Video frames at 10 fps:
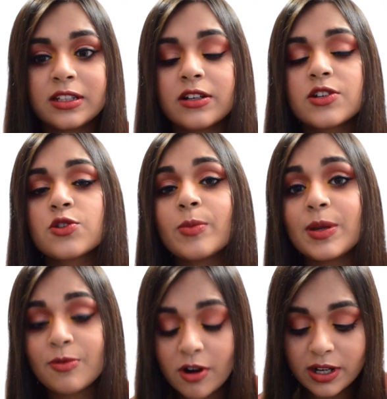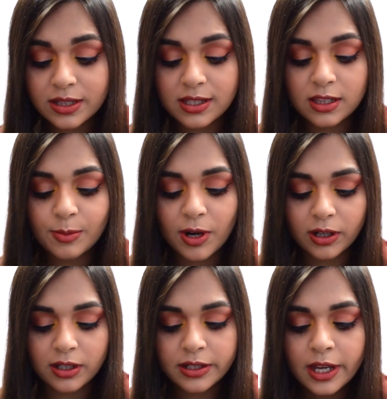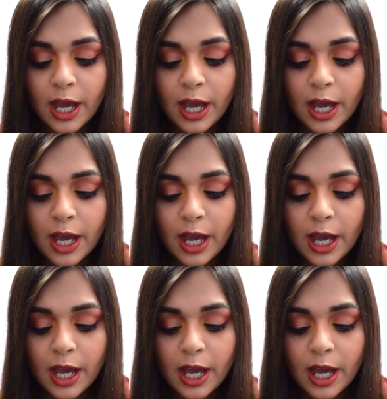there are so many products in the market.